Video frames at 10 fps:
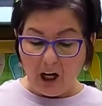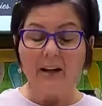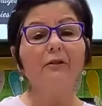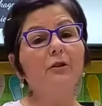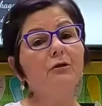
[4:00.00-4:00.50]

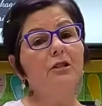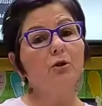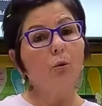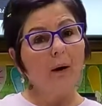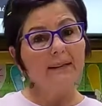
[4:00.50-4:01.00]
if you're using
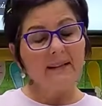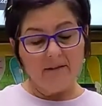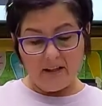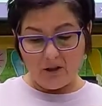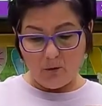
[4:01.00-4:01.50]

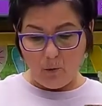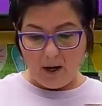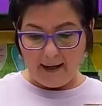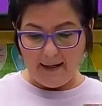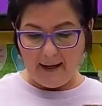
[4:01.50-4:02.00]
27-inch
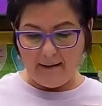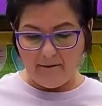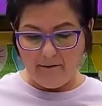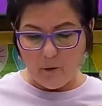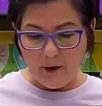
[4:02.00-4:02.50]
wide, and
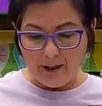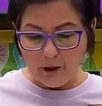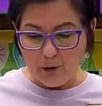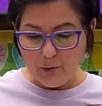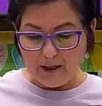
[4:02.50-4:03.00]

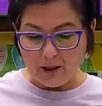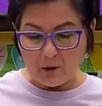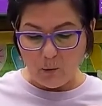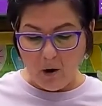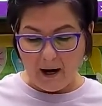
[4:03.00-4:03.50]
42-inch
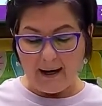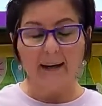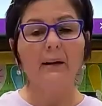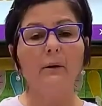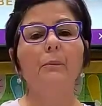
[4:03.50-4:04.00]

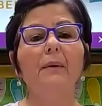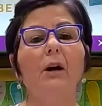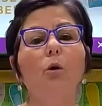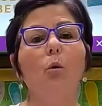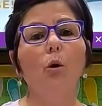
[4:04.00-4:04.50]
wide, it would be
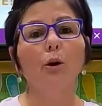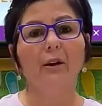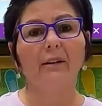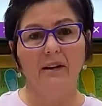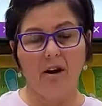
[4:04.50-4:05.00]
1/4
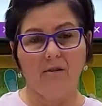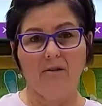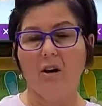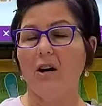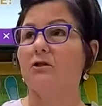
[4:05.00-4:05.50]
of a yard
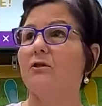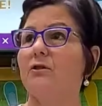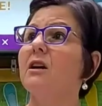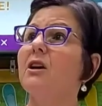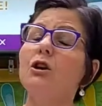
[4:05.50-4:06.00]
for contrast.